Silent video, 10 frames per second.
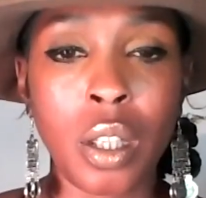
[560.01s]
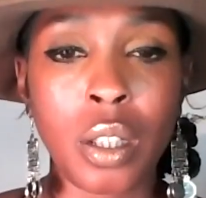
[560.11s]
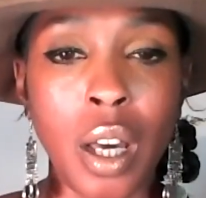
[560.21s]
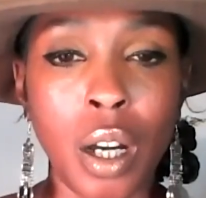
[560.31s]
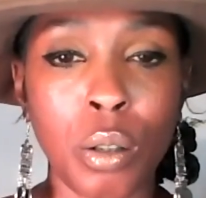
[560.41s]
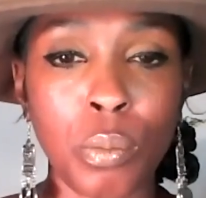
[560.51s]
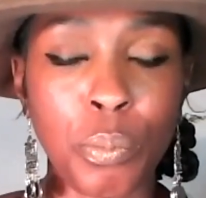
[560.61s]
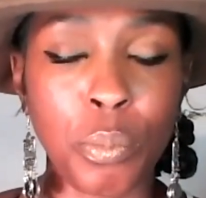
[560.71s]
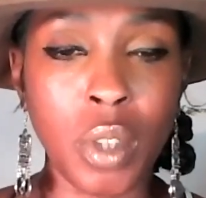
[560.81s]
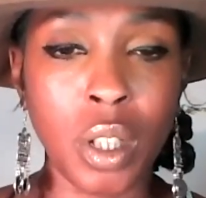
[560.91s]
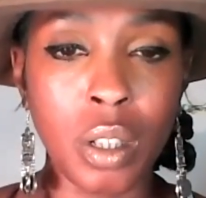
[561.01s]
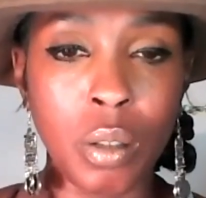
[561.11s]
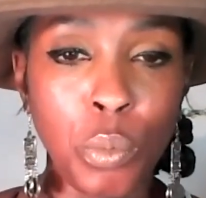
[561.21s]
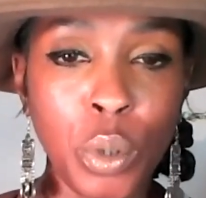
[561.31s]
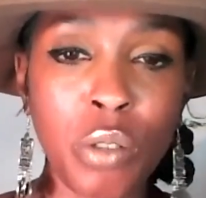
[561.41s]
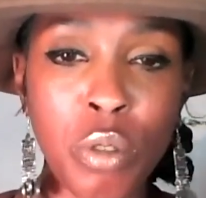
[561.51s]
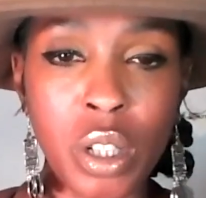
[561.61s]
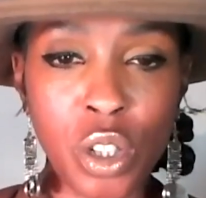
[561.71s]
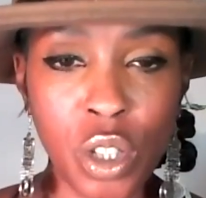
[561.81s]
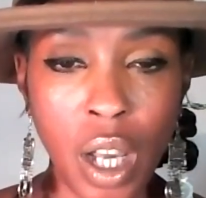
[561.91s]
Now, we
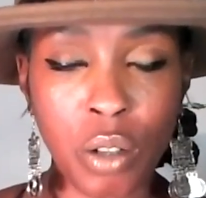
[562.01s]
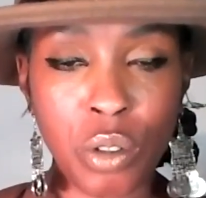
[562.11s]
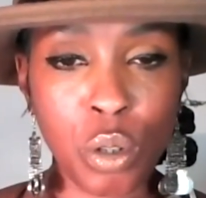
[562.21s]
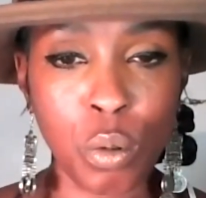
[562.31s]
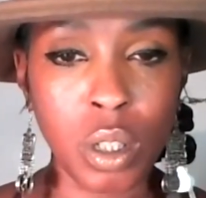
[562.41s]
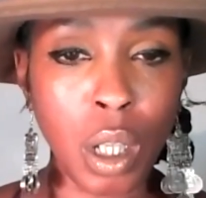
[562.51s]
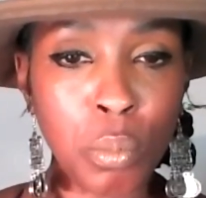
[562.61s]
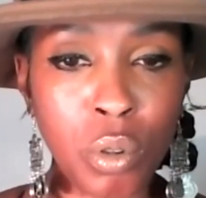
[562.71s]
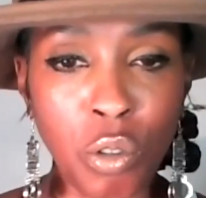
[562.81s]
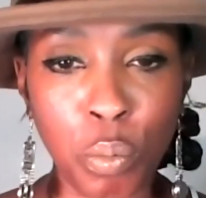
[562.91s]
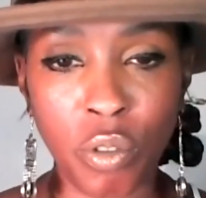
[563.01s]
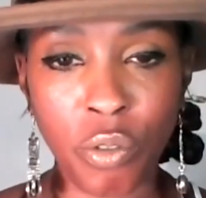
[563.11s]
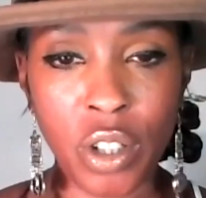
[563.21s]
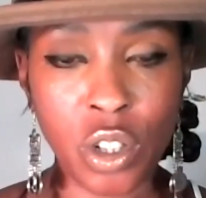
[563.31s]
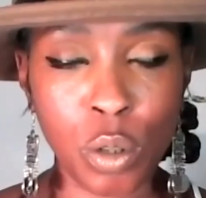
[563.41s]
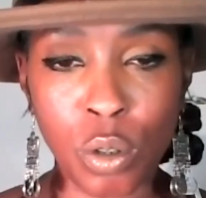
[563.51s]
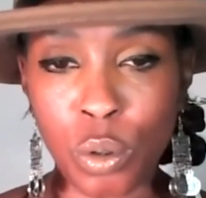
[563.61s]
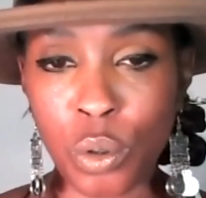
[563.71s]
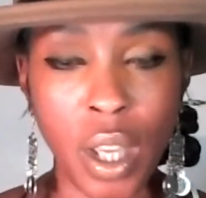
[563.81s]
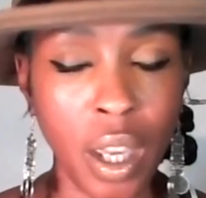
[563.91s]
reached out to a number of
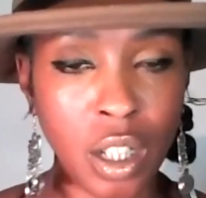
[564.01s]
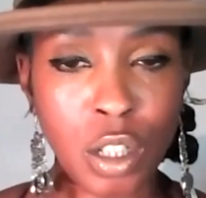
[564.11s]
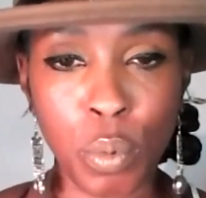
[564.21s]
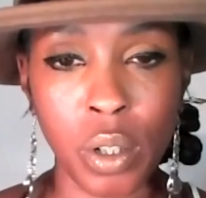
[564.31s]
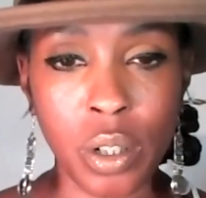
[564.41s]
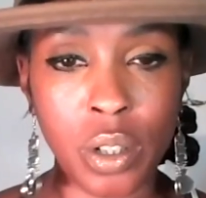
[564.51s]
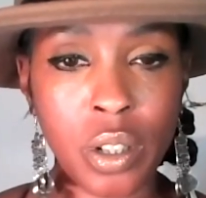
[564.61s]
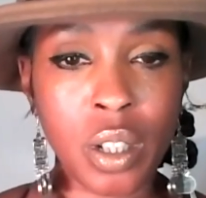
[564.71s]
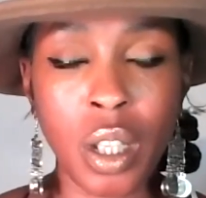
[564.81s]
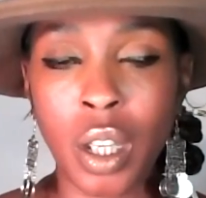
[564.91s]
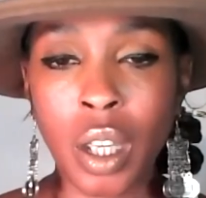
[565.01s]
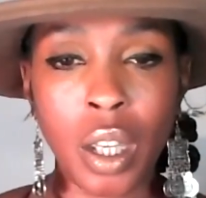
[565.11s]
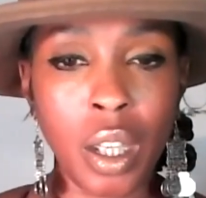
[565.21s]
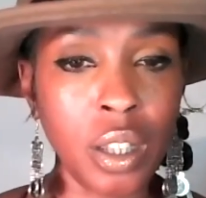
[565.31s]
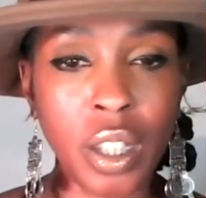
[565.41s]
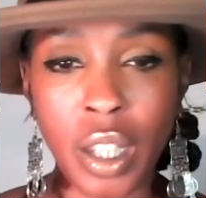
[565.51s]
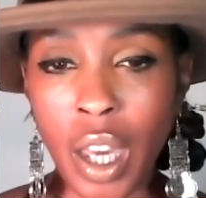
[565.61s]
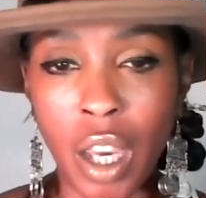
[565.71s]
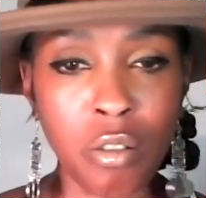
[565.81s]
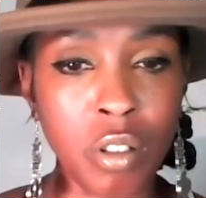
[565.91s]
professionals, experts in the
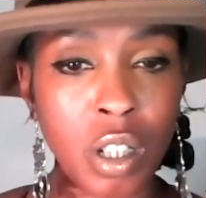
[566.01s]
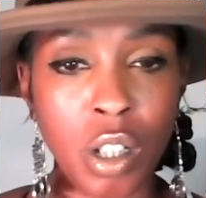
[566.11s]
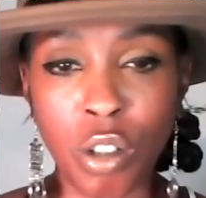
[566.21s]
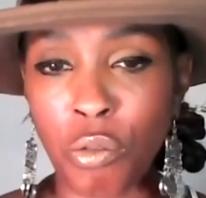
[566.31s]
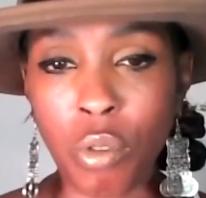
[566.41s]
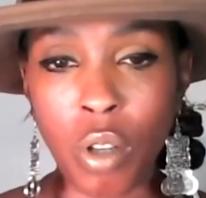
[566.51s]
area of